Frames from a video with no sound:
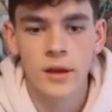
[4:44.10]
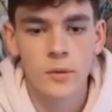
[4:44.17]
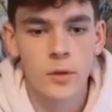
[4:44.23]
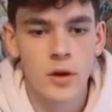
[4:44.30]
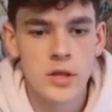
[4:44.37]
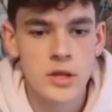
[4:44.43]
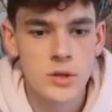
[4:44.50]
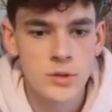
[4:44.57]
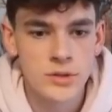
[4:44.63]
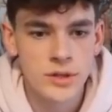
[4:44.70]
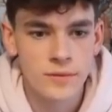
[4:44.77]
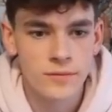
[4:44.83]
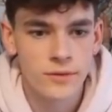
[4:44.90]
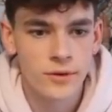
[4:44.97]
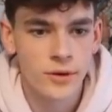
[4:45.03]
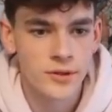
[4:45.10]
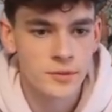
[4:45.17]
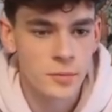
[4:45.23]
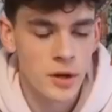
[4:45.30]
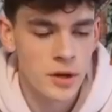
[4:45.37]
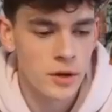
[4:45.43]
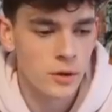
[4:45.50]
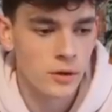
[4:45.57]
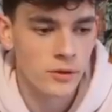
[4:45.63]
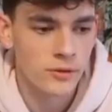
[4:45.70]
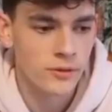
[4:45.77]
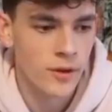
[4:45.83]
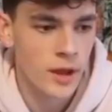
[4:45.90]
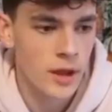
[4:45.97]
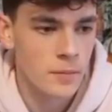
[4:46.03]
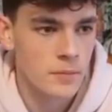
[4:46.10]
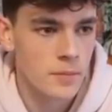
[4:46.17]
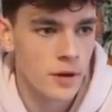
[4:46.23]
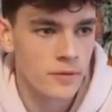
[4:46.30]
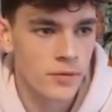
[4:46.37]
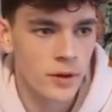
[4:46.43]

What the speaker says: Because I didn't want to use him for his money or his fame.